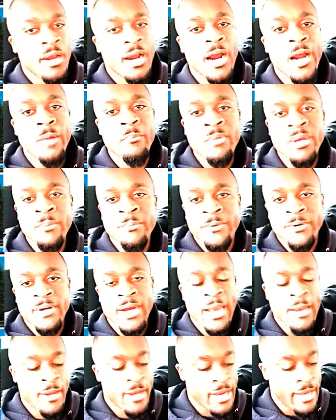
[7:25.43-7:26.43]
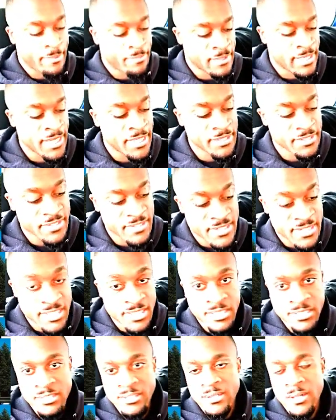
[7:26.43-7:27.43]
I remember I planted the
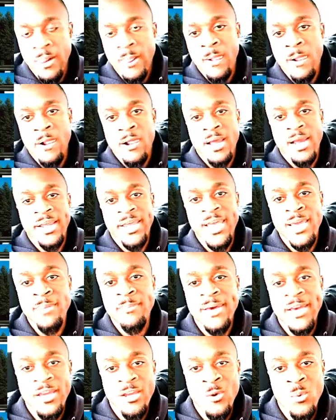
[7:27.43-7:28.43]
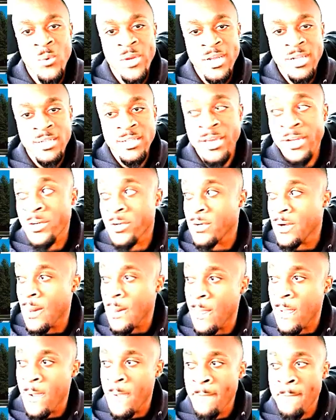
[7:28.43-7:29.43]
seed. I came back a week later.
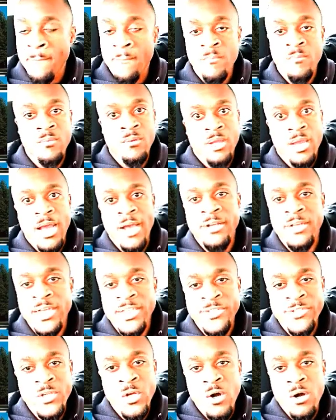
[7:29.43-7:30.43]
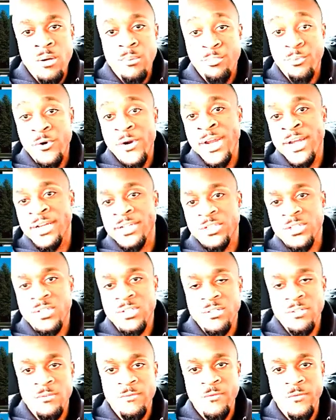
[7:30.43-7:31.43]
I saw a
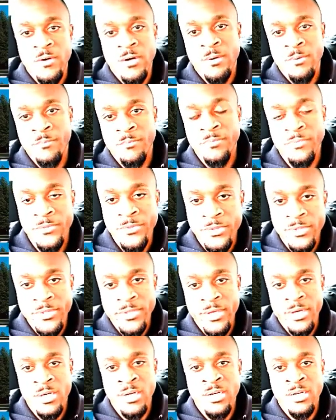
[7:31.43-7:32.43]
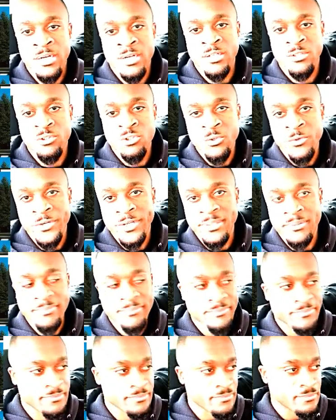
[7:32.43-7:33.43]
branch from the tree,
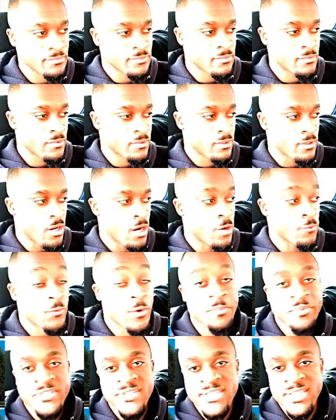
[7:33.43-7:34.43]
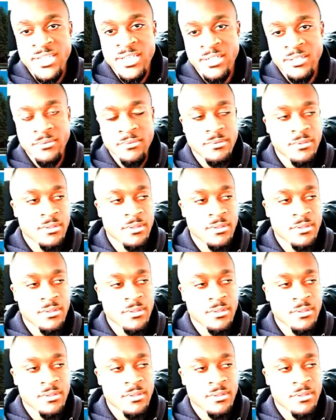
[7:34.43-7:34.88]
or from the seed.